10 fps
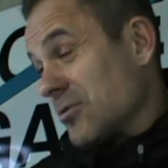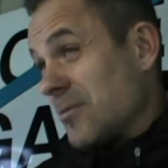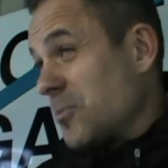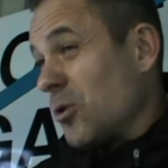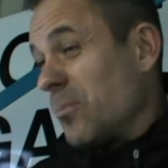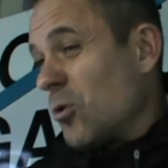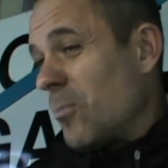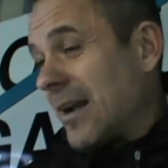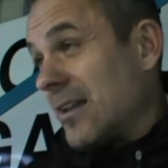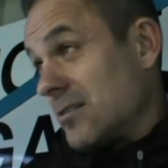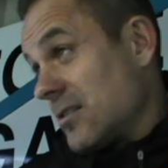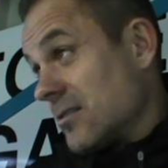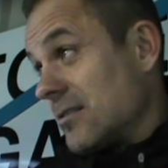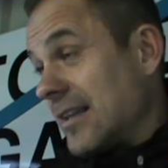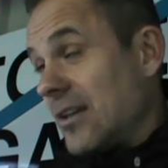them to put the ball back into the
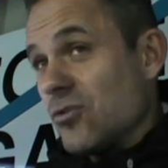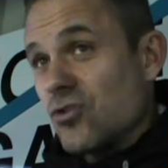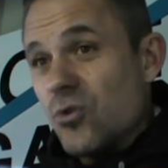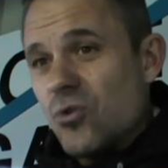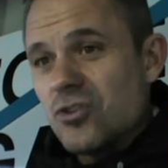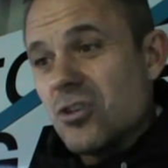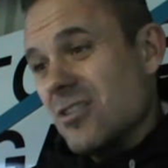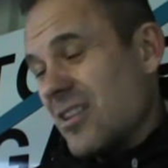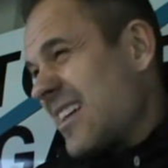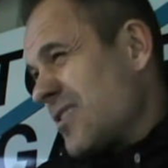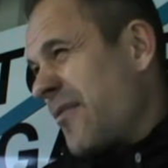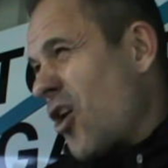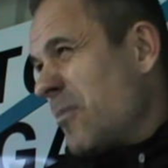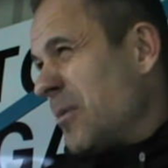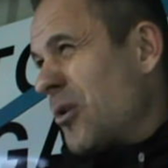kid who scores. So there's a
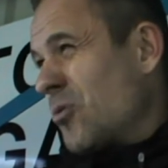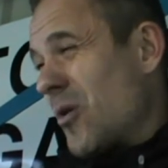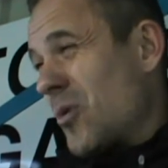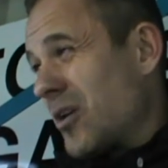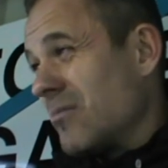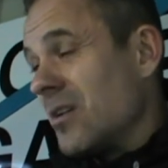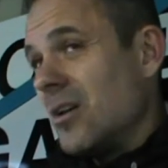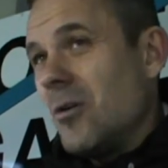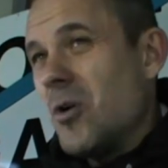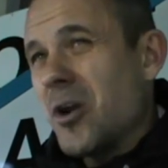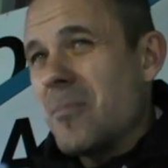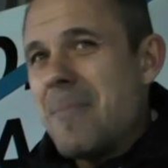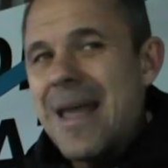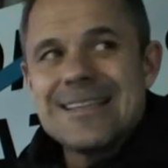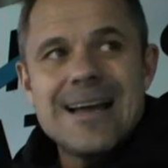5-minute period where we can be
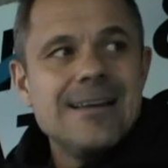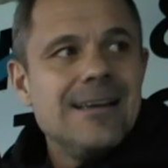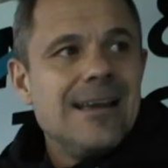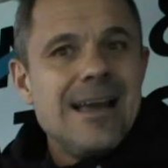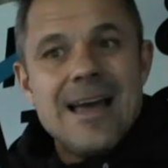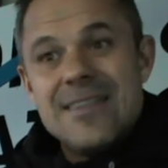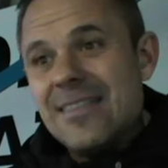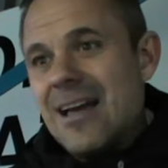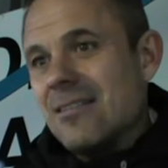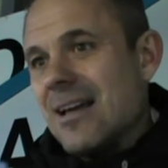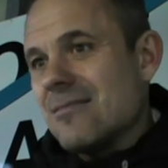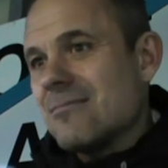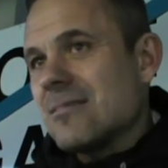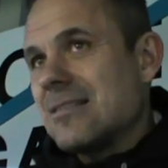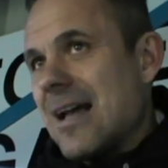better. And then
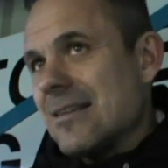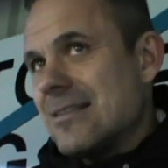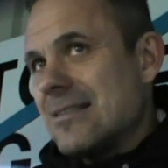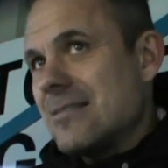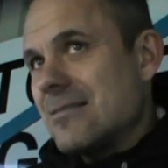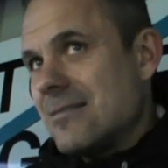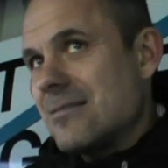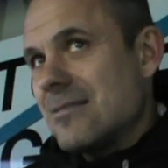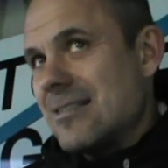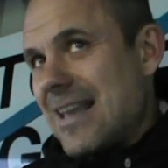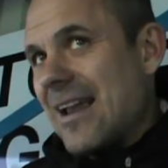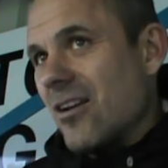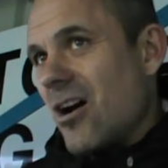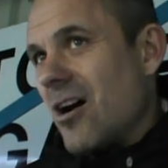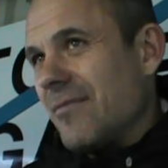that second
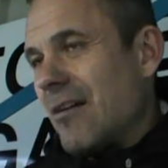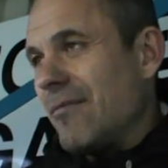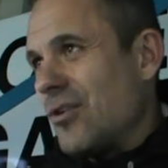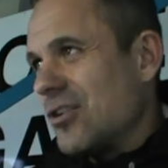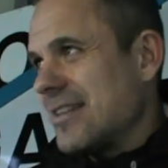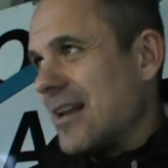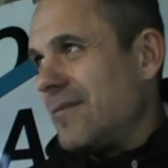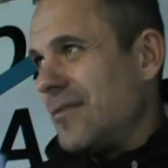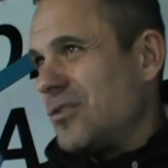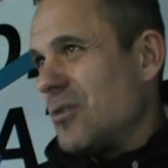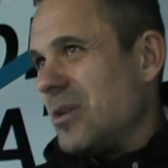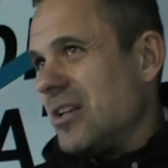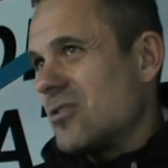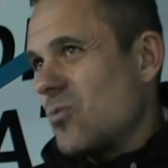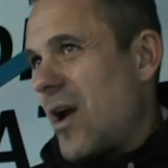half, that first 10 to 15
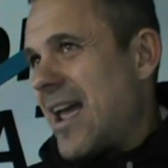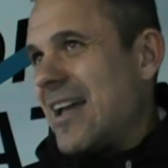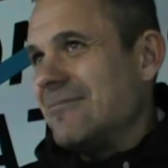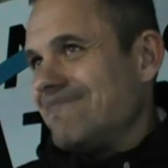minutes, where